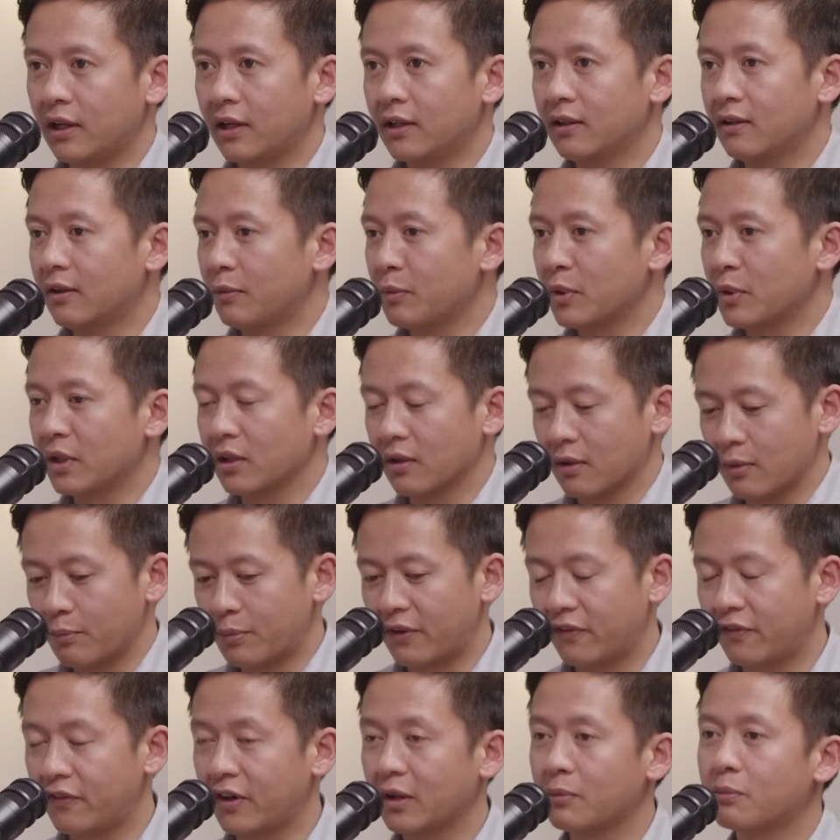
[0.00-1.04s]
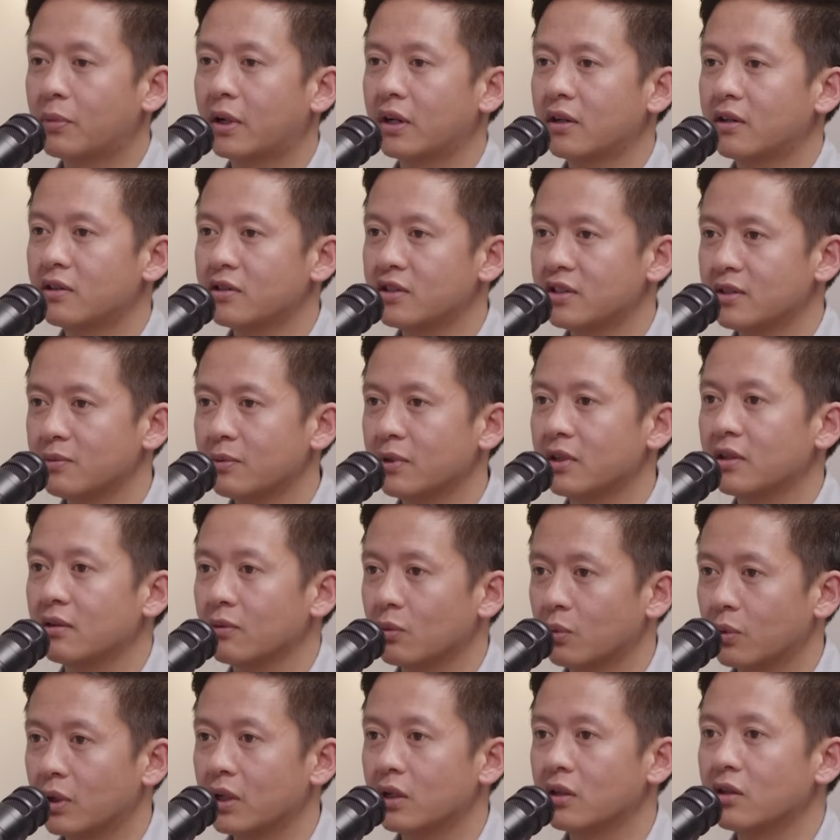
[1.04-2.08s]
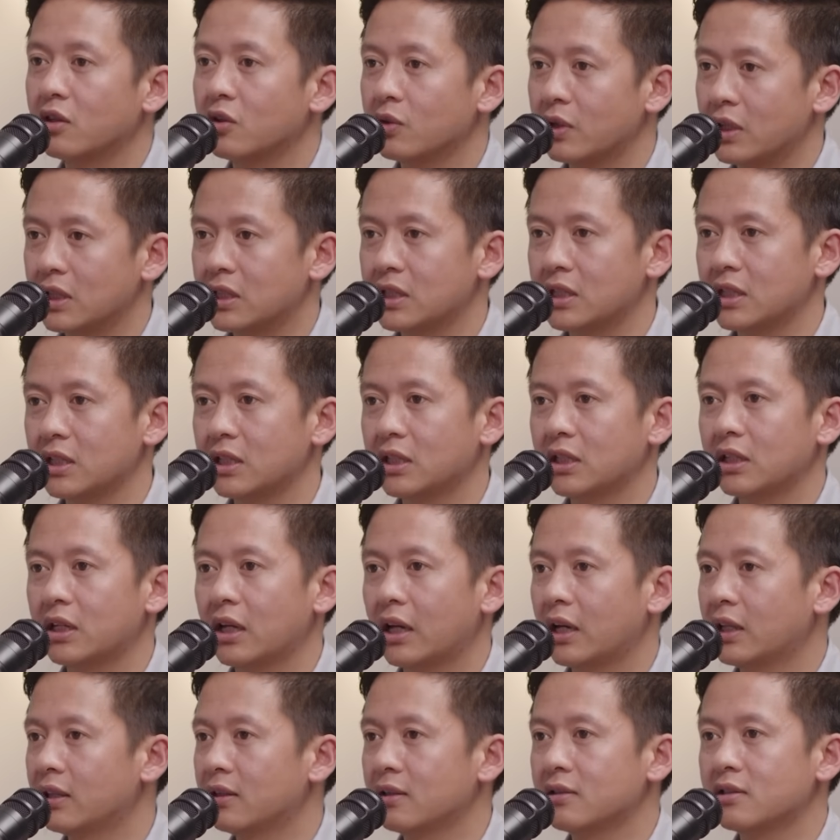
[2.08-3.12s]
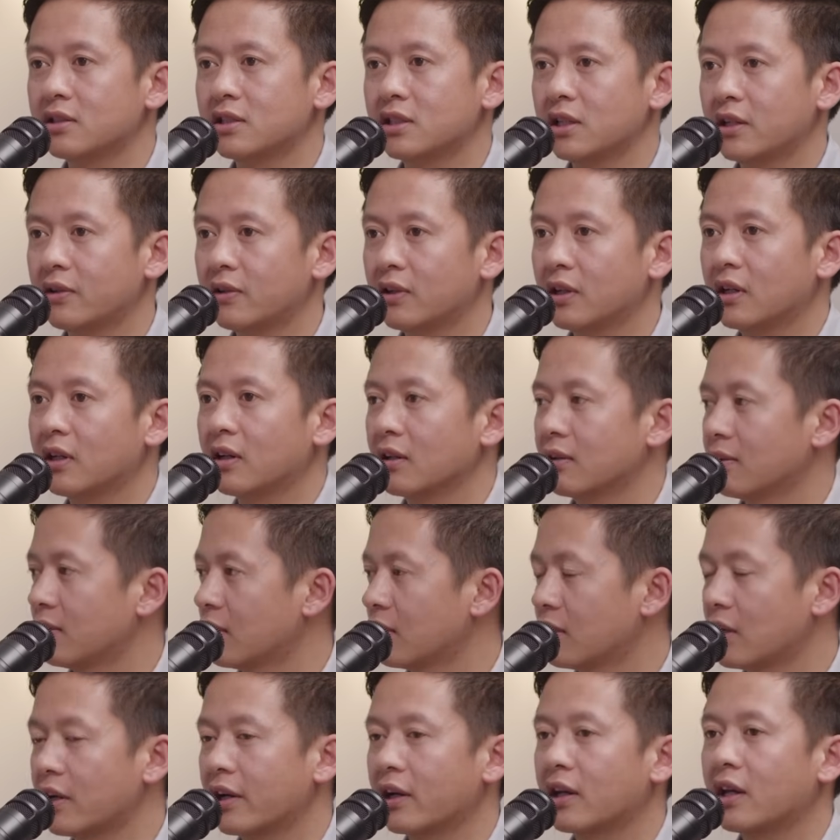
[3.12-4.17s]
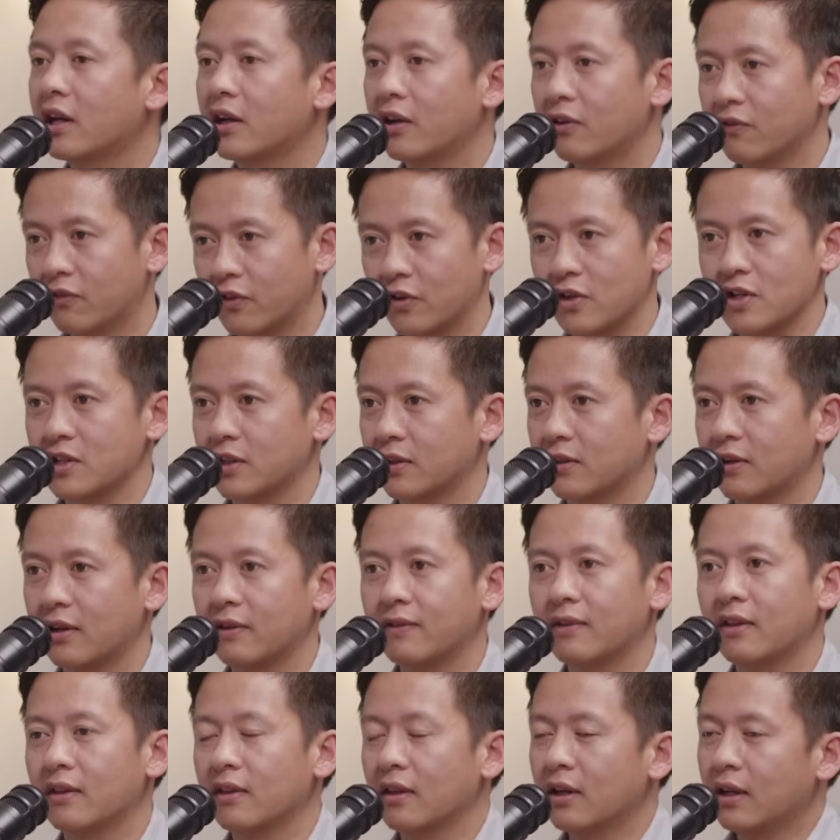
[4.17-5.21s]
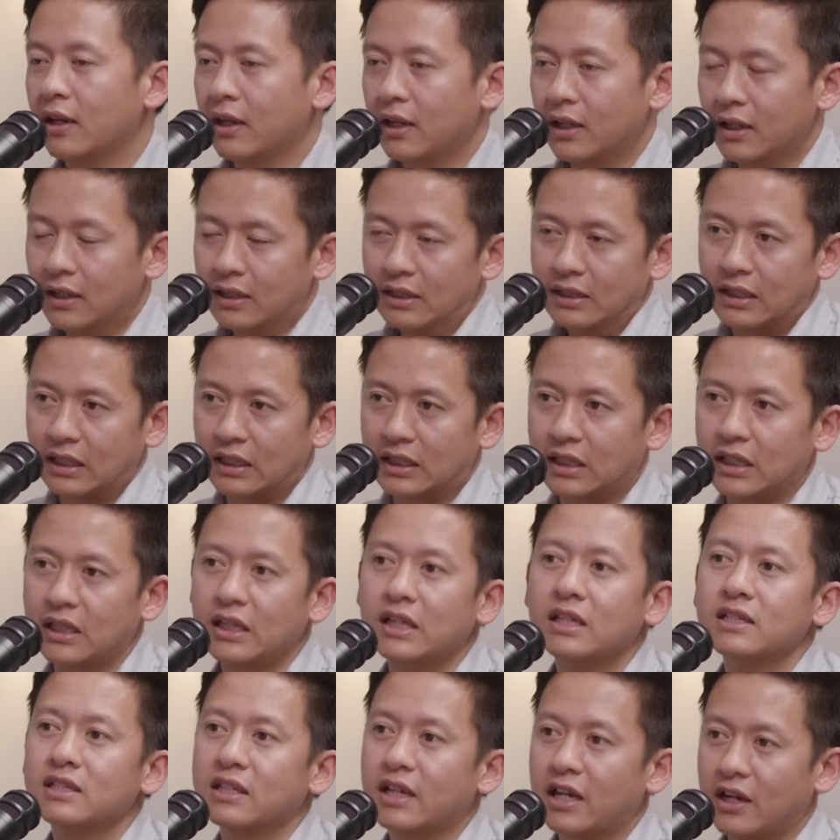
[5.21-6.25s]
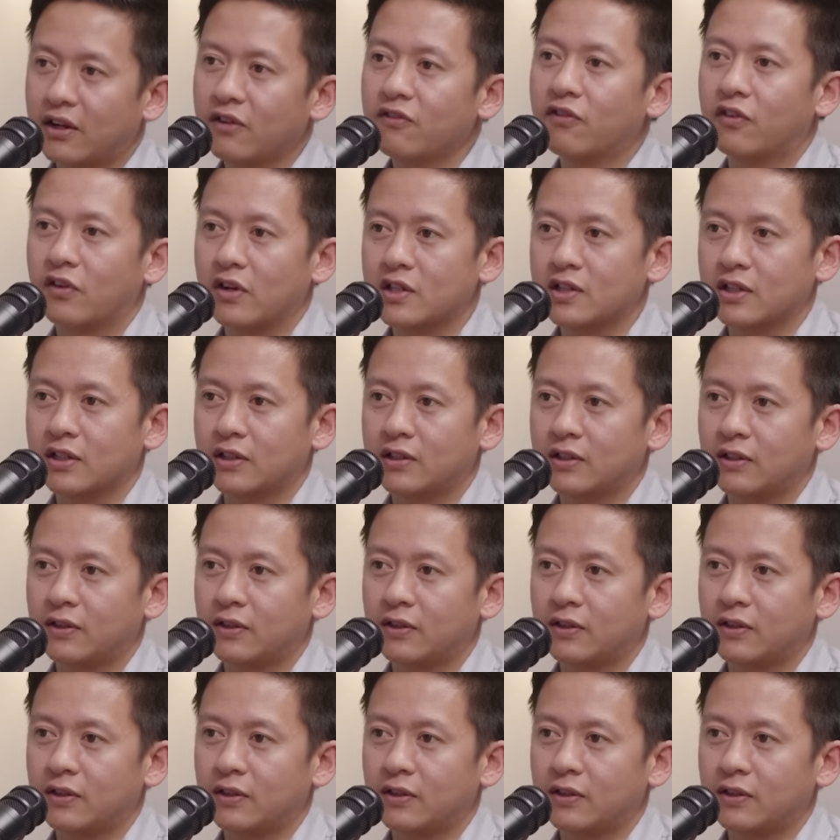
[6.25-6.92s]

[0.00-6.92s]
And perfect partnership in one unity and sharing and caring for each other. And the key is caring for each other.